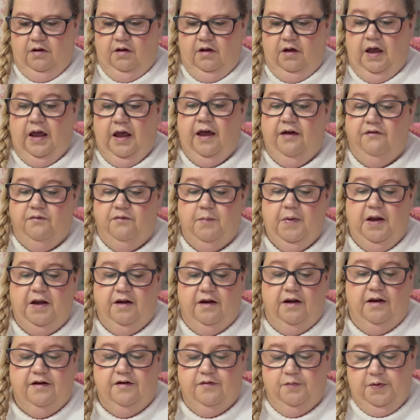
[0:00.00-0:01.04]
I have made a
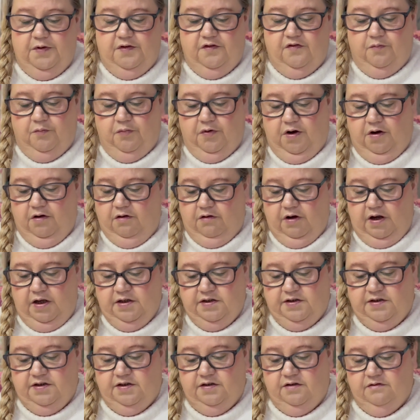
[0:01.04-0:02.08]
little bit of
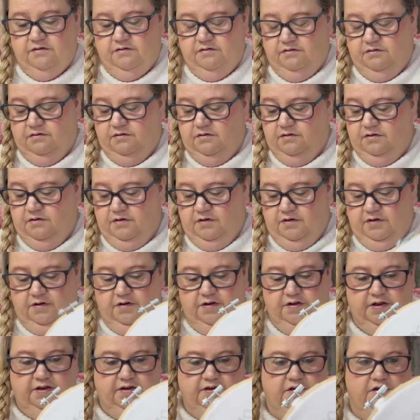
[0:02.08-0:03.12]
progress.
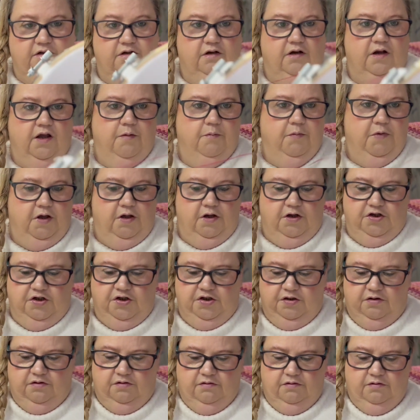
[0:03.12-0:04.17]
Doesn't look like
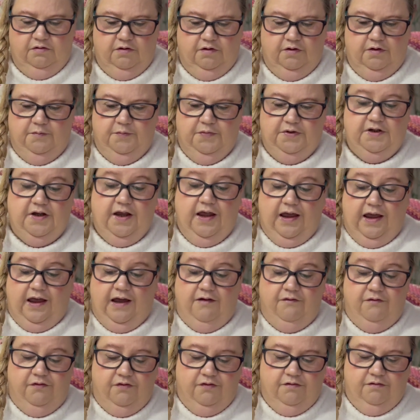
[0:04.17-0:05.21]
much, but I
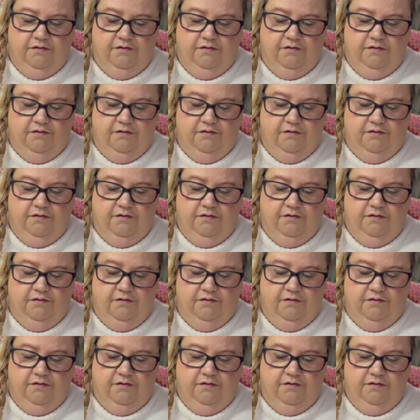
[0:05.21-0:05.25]
have.